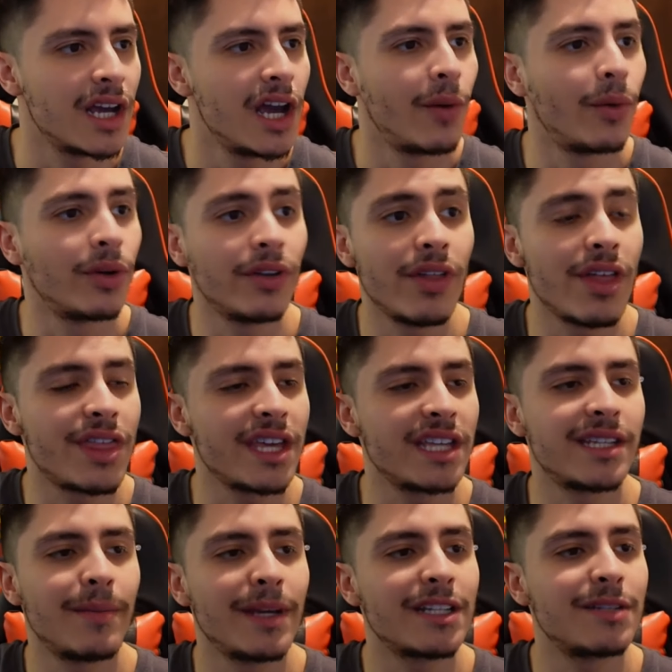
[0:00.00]
One of the things
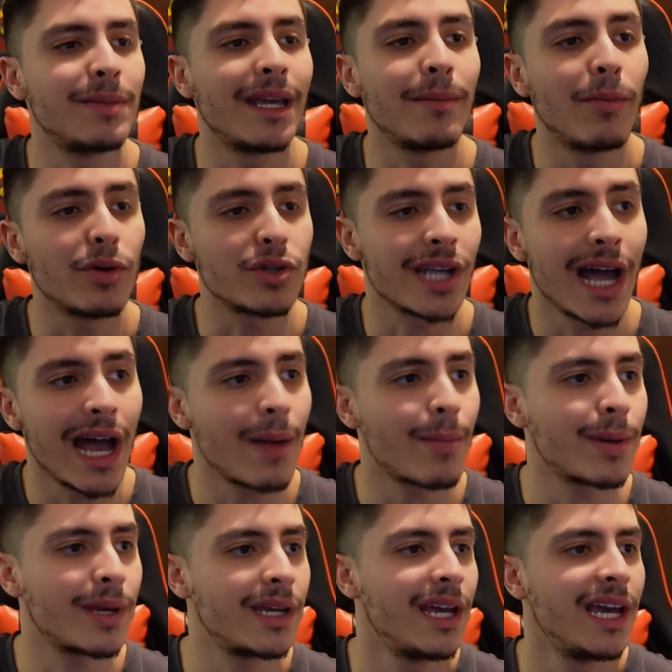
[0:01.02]
that makes me most
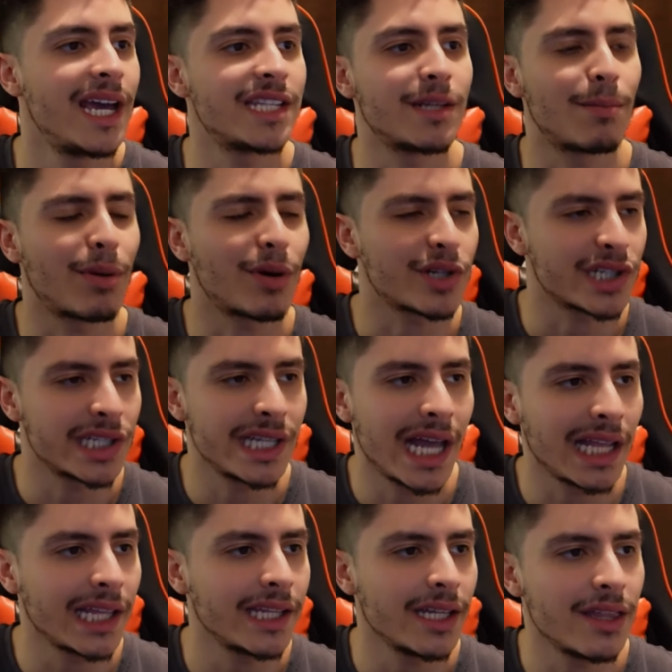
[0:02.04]
happy is the
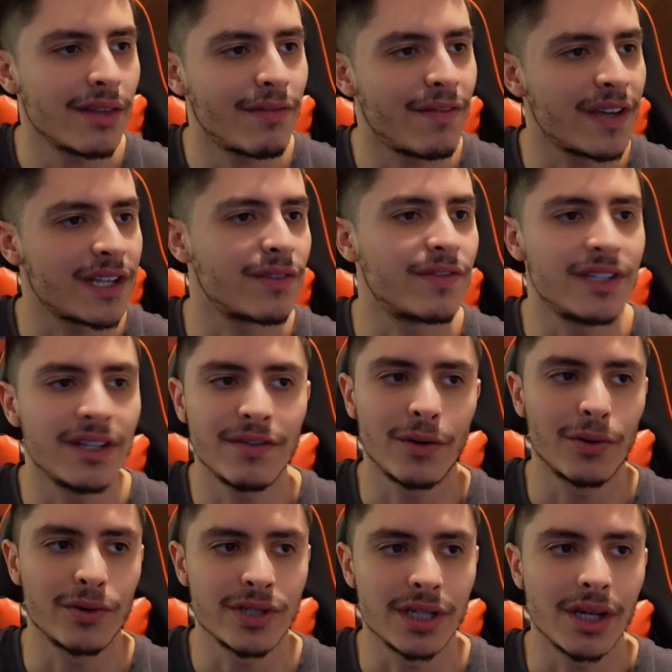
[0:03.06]
personality in the face of
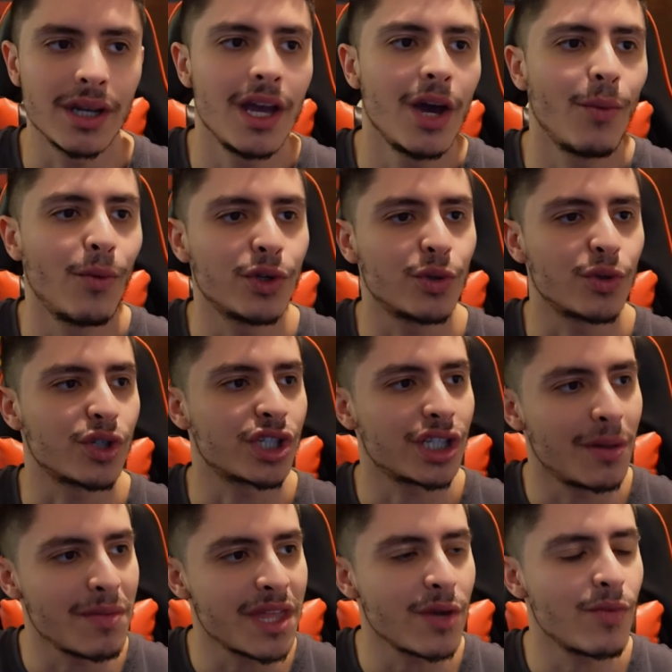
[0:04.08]
difficulty, which was
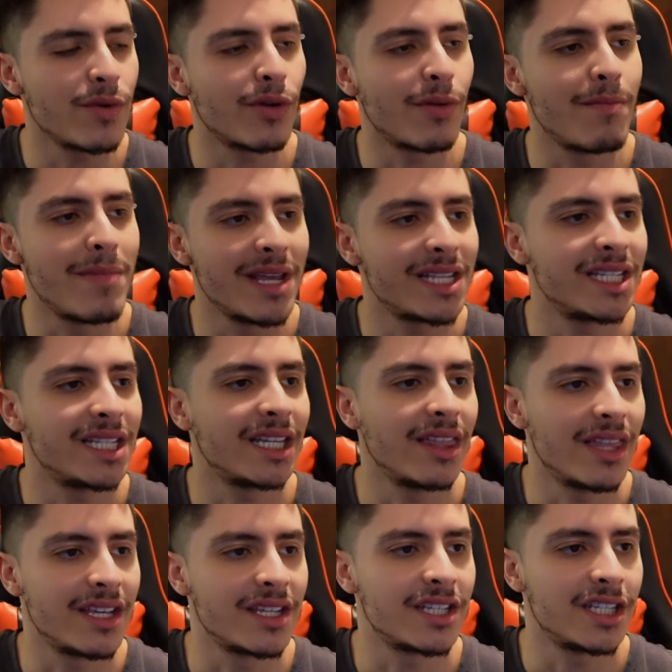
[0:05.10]
something we were missing
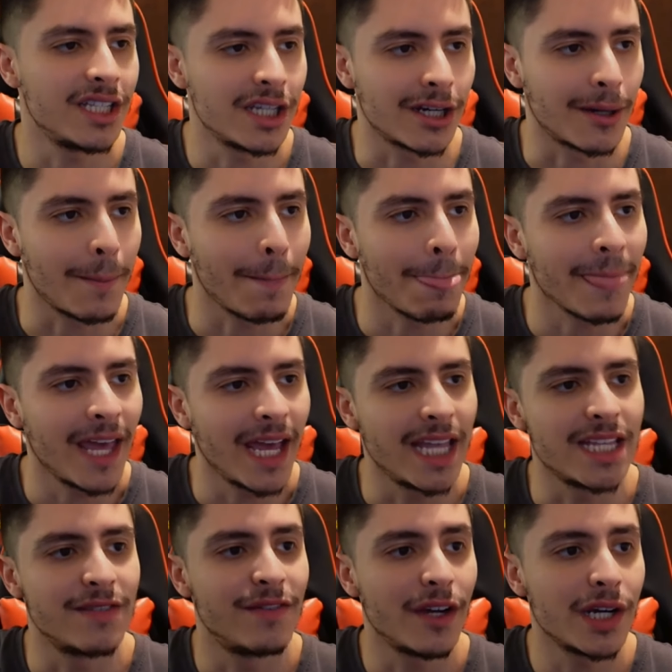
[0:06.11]
this year. It
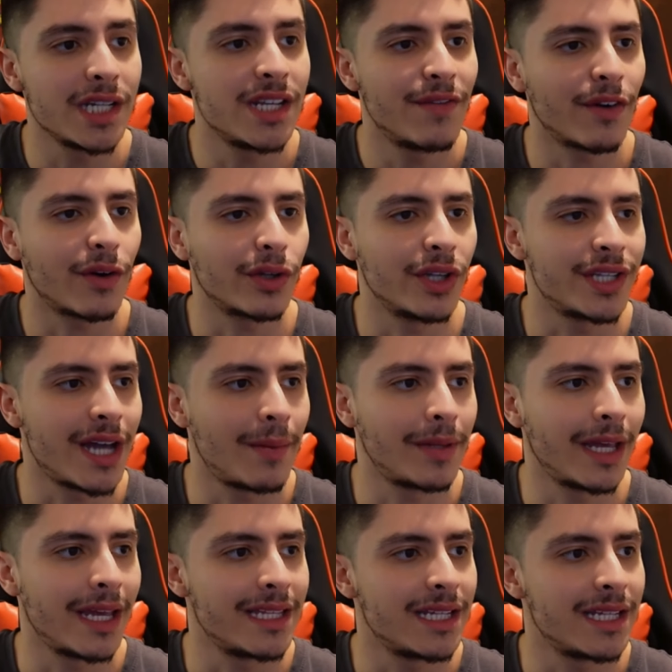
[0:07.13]
is very difficult to
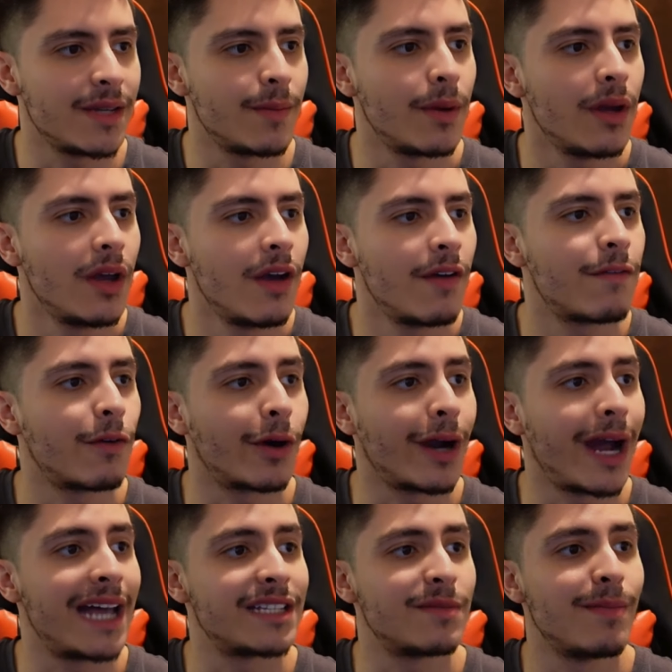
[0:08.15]
dominate a team for
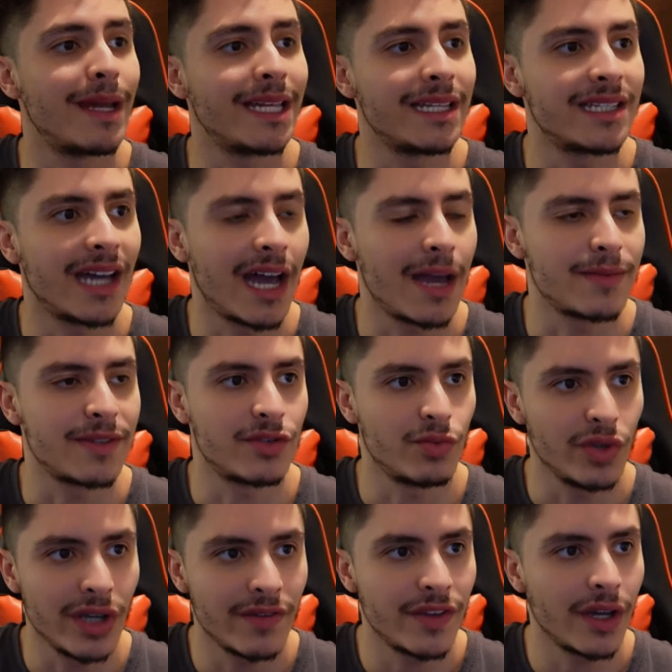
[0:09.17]
as many times as
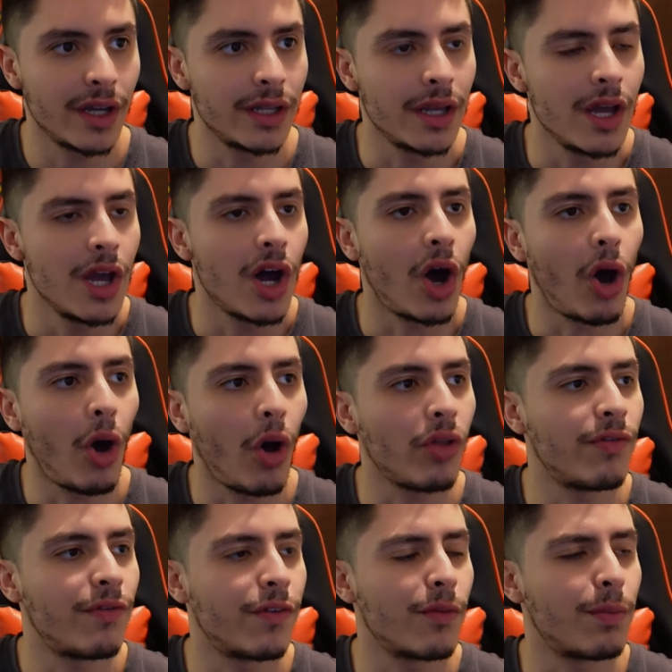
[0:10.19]
we have done. All
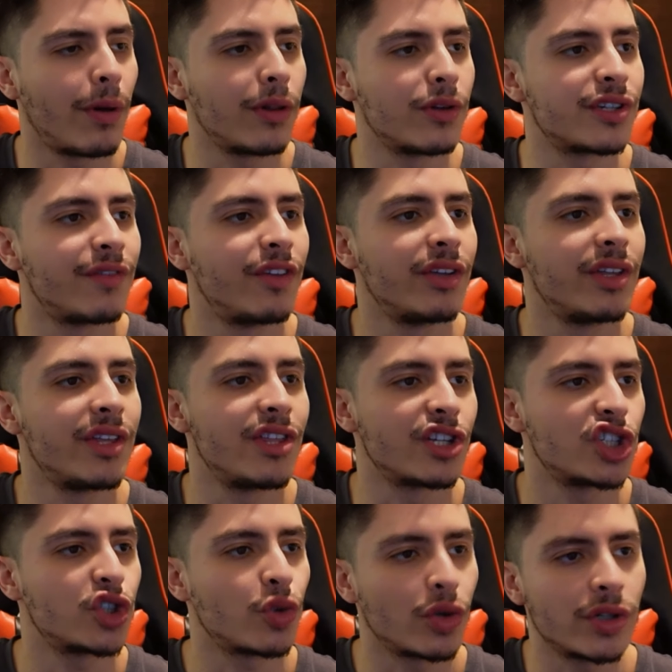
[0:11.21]
the footballers have done an
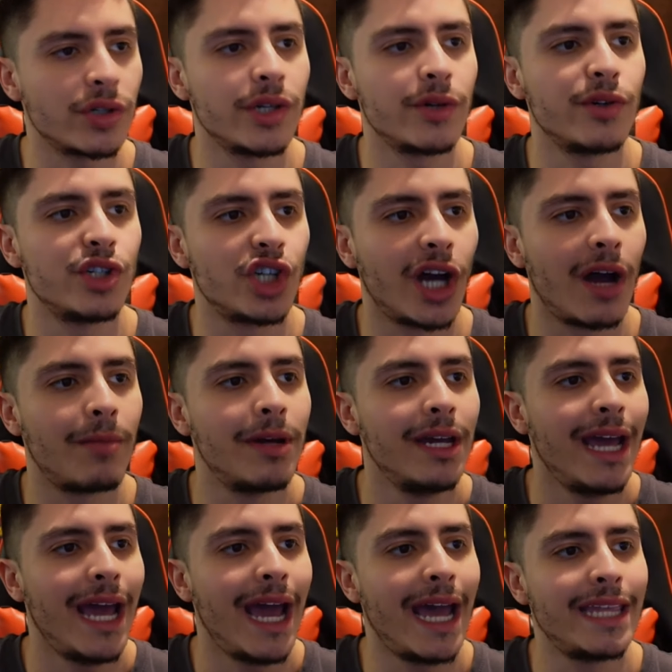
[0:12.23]
extraordinary job,
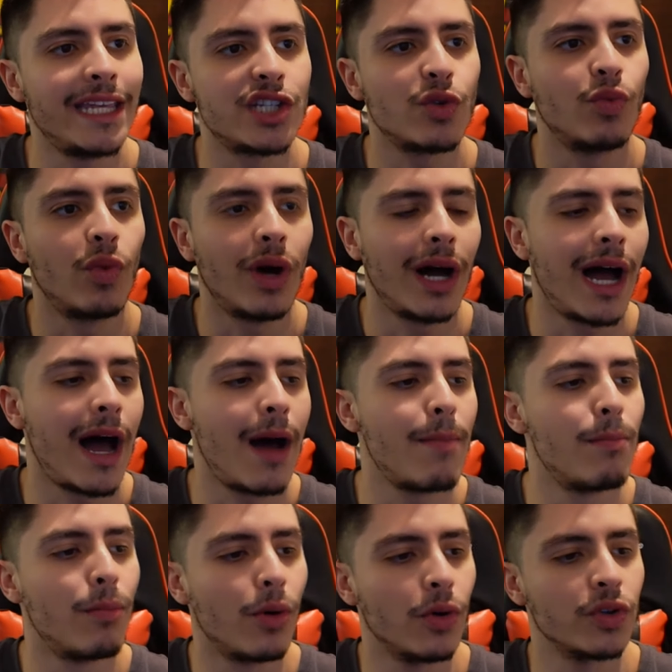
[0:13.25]
and it's what
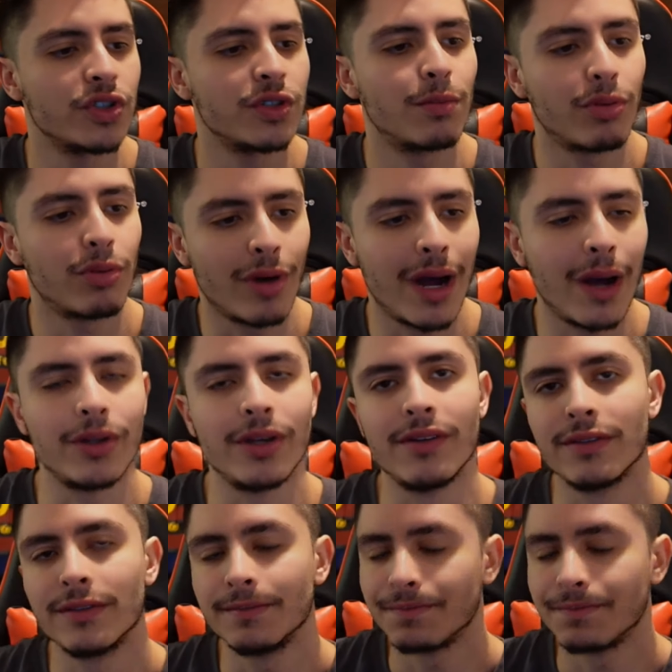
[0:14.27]
I'm most proud of.